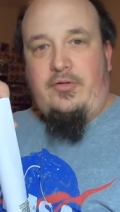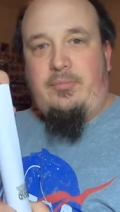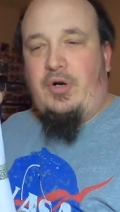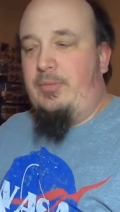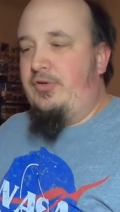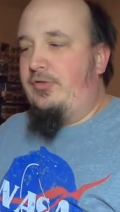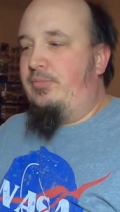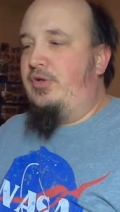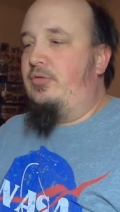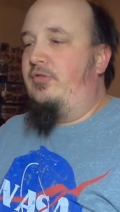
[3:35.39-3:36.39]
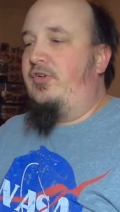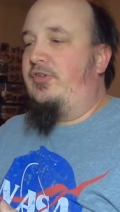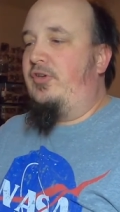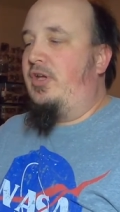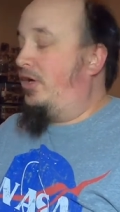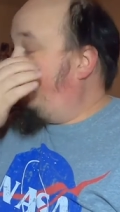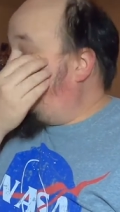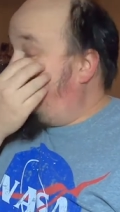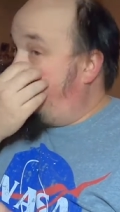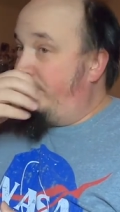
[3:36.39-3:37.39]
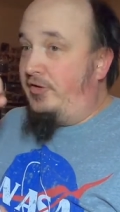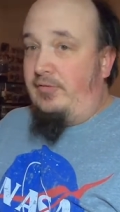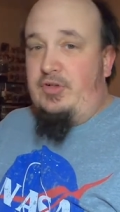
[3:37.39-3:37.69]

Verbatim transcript: So probably do some pretty cool effects on that. I've got an idea.